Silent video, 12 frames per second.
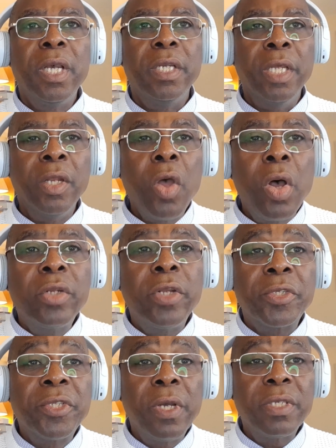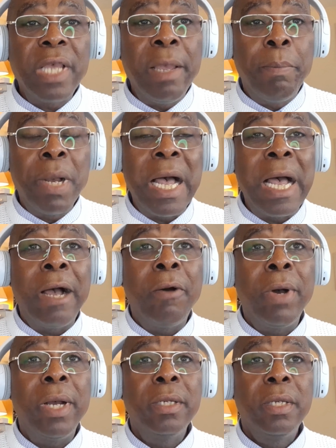The law does not
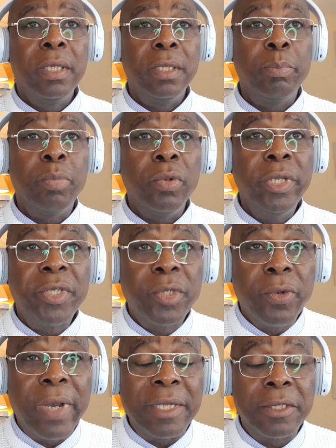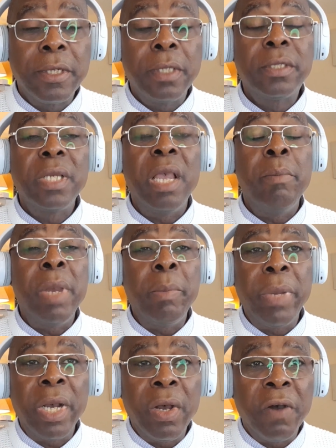empower the police to assault a
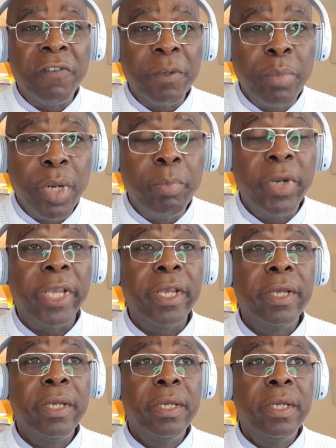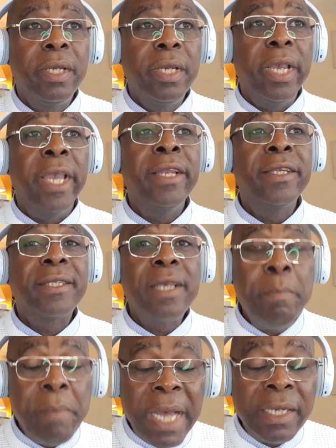member of the public. In the
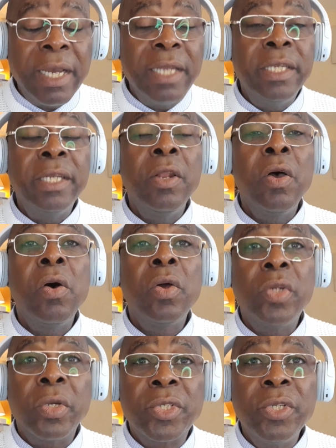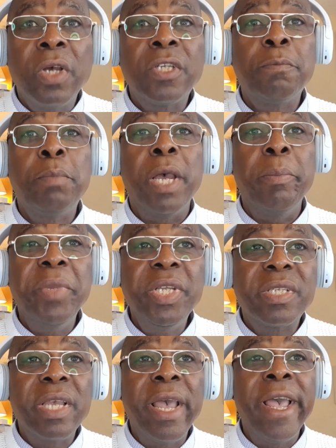same manner, the law does not
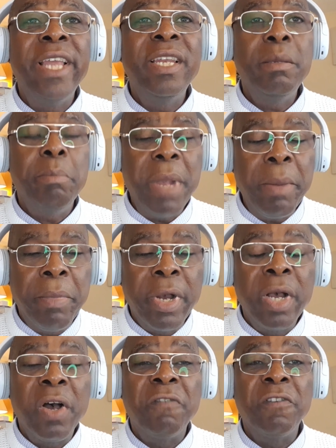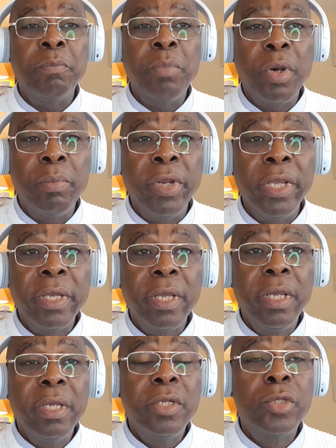permit any member of the public
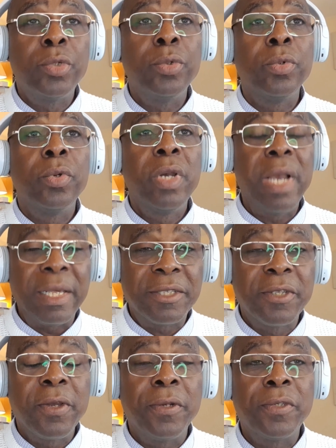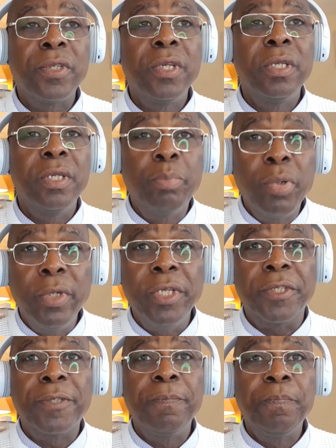to assault the
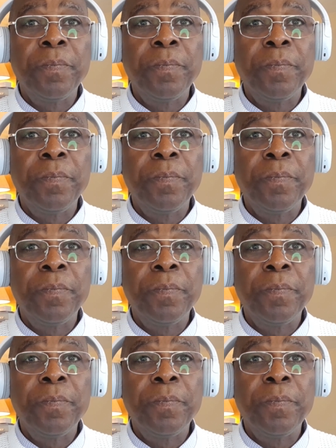police.